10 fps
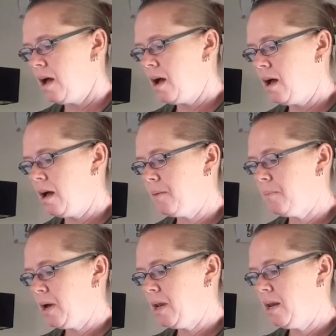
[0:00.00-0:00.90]

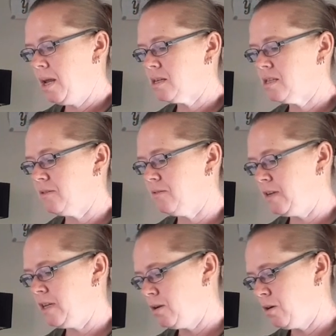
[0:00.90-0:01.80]
My next
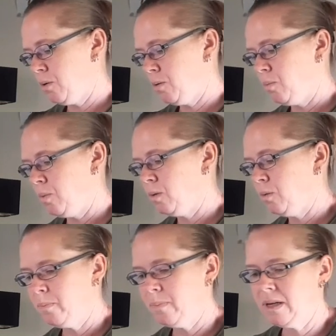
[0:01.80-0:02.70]
video
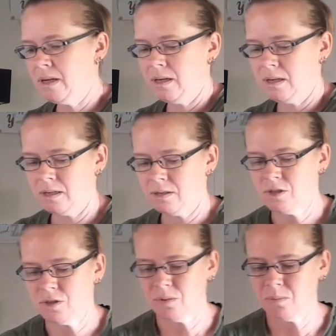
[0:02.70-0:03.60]
will be in
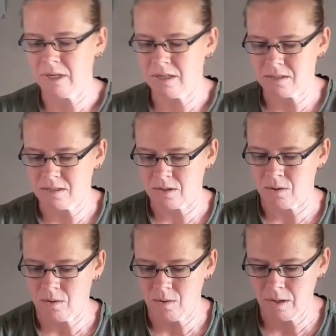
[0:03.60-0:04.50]
2 weeks'
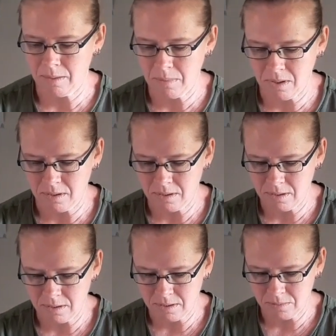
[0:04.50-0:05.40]
time.
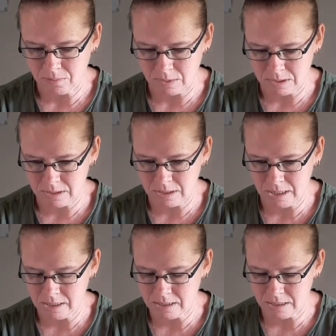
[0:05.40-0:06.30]
What's
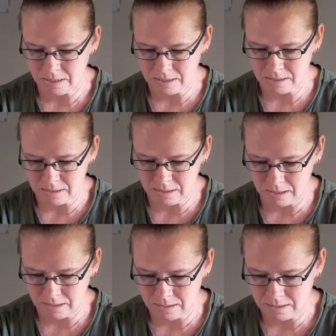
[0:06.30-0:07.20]
today? Today's the
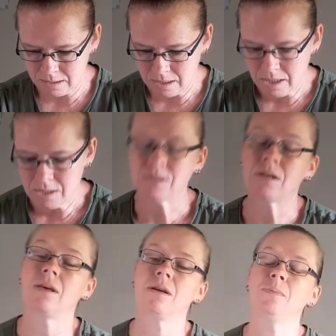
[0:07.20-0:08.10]
6th.
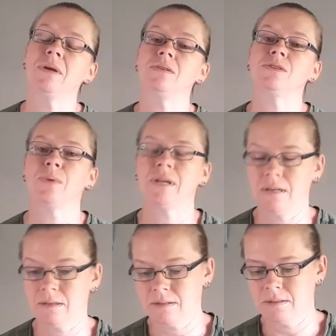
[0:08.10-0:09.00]
So that'll be the
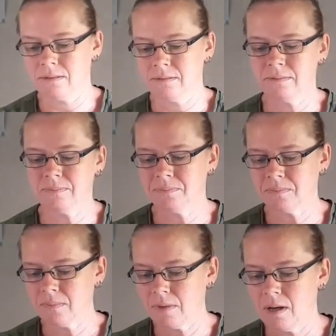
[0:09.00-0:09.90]
20th.
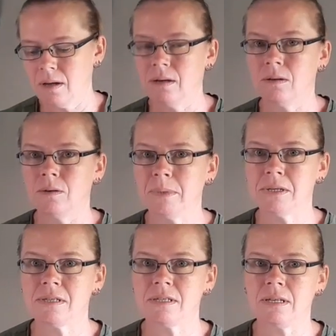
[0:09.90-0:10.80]

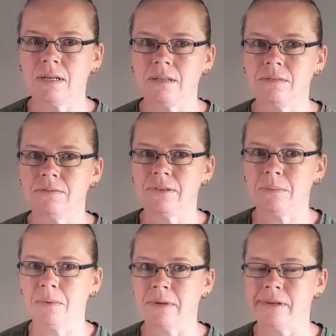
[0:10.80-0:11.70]
Almost the end of
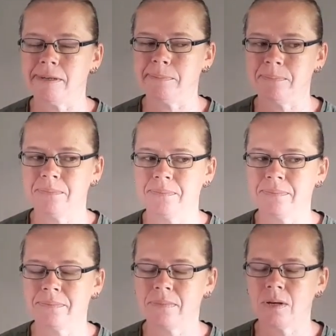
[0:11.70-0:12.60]
February.
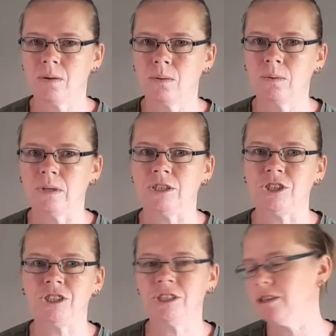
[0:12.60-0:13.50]
Holy
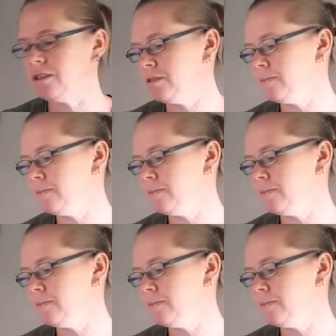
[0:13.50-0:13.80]
shit.